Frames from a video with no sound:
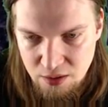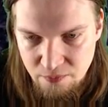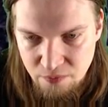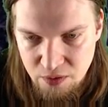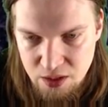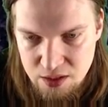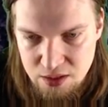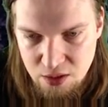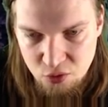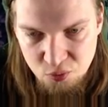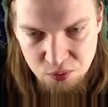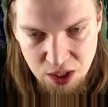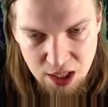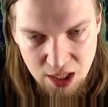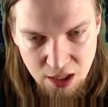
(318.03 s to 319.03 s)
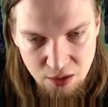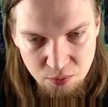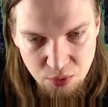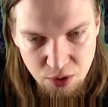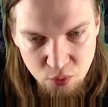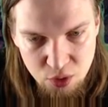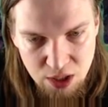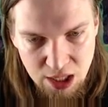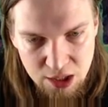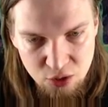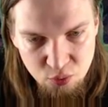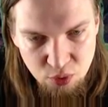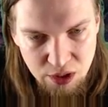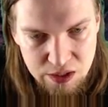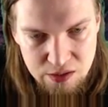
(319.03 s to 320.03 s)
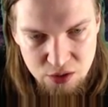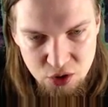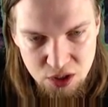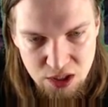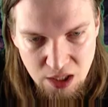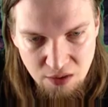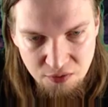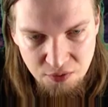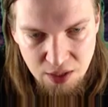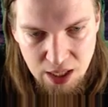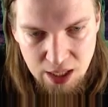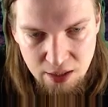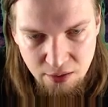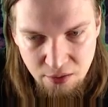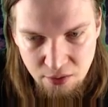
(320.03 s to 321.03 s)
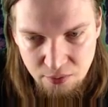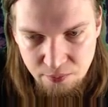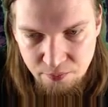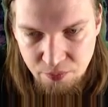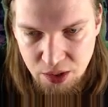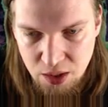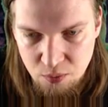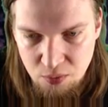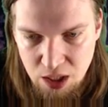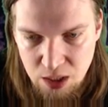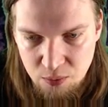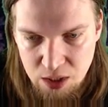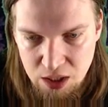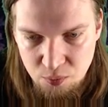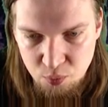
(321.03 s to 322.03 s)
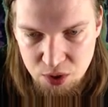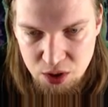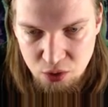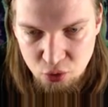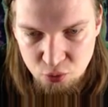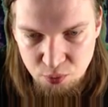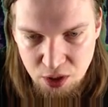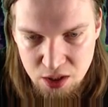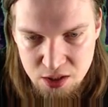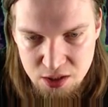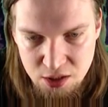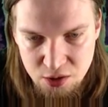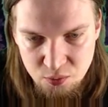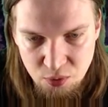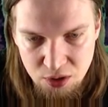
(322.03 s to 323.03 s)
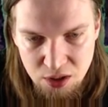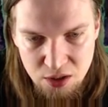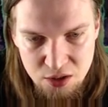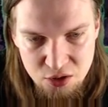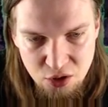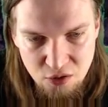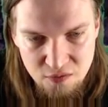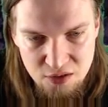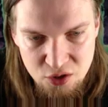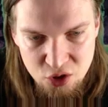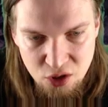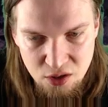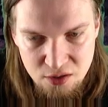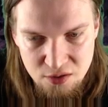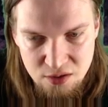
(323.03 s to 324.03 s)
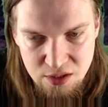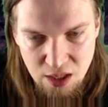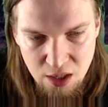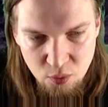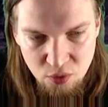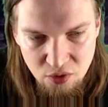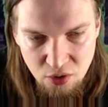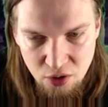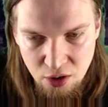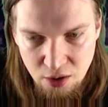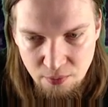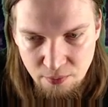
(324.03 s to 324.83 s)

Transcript: A sound plan, but I would hate to bring such a death to Erlingr. He may be a bitter old bastard, but he deserves the chance to die with honor.